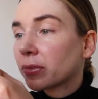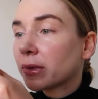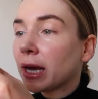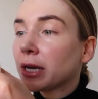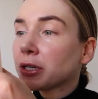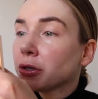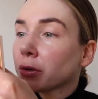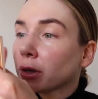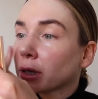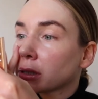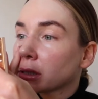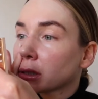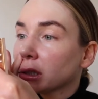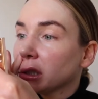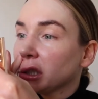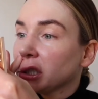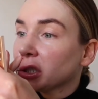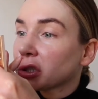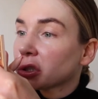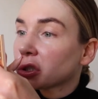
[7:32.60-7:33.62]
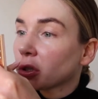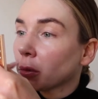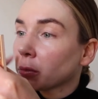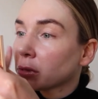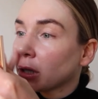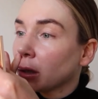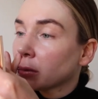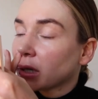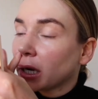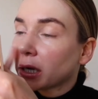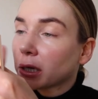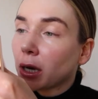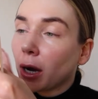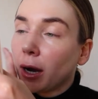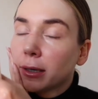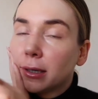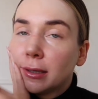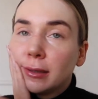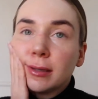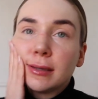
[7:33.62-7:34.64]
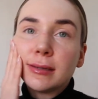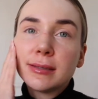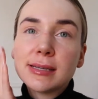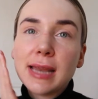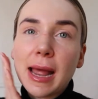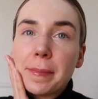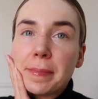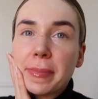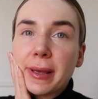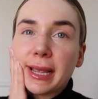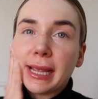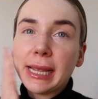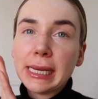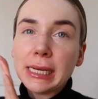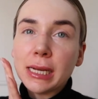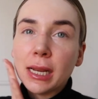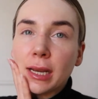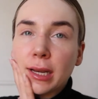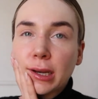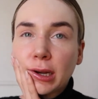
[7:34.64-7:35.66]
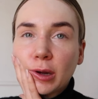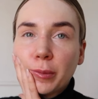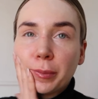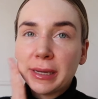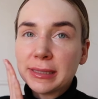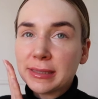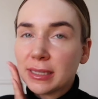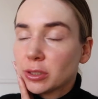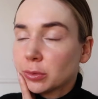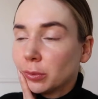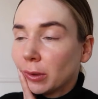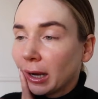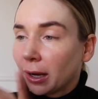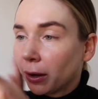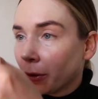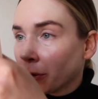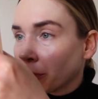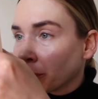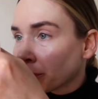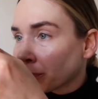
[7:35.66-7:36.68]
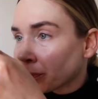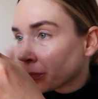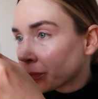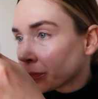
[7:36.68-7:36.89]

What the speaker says: As you can see, sometimes I kind of dab it in a little bit as well.